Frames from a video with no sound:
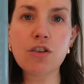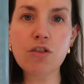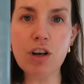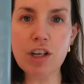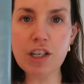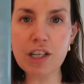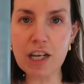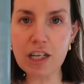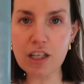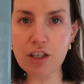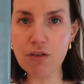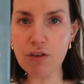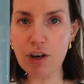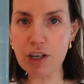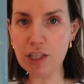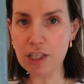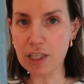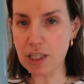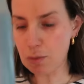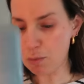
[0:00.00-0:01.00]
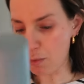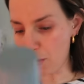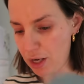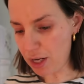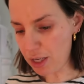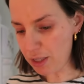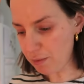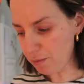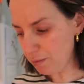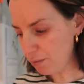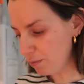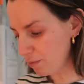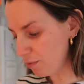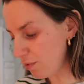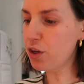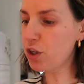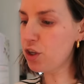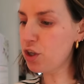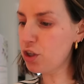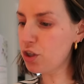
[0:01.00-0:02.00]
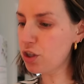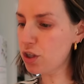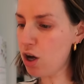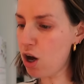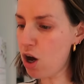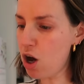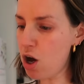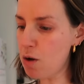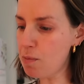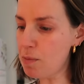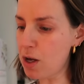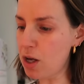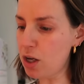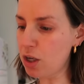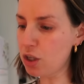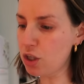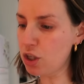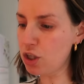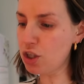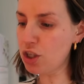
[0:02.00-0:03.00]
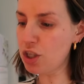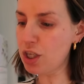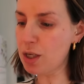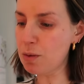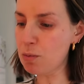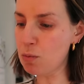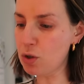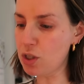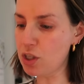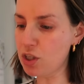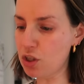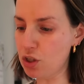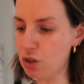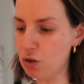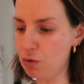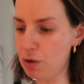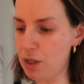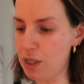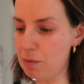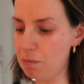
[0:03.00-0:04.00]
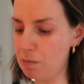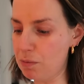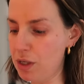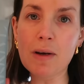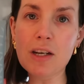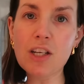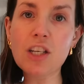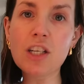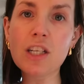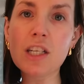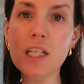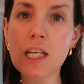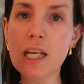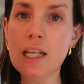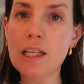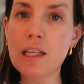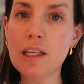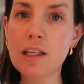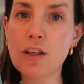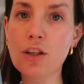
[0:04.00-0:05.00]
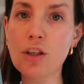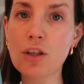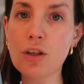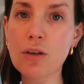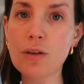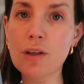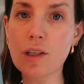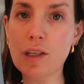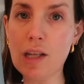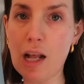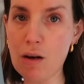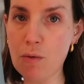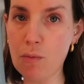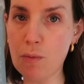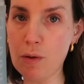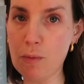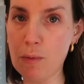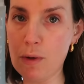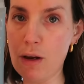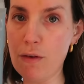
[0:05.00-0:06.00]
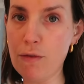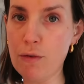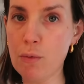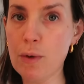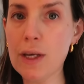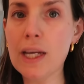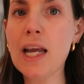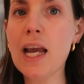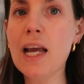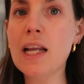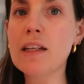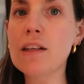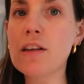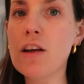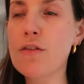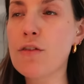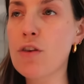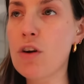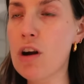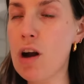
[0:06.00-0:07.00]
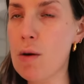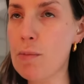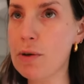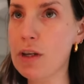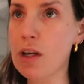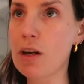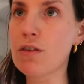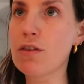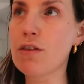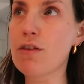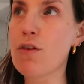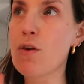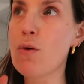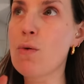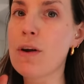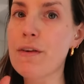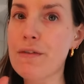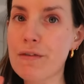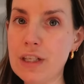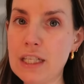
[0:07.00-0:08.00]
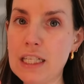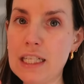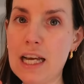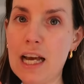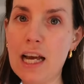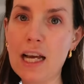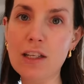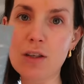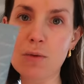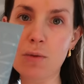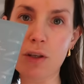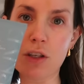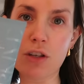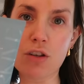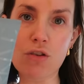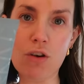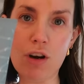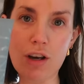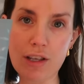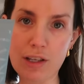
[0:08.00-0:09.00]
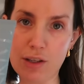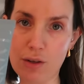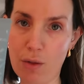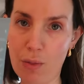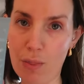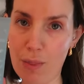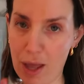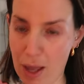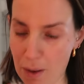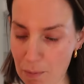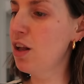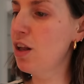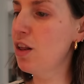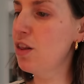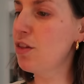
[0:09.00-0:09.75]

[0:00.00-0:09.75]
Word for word: Dry texturizing spray. The Good Karma Cushioning Moisture Cream. I'm actually going to take this to the salon with me over the weekend. I've got a couple of girls that have got quite frizzy hair, so I'm going to try this on them.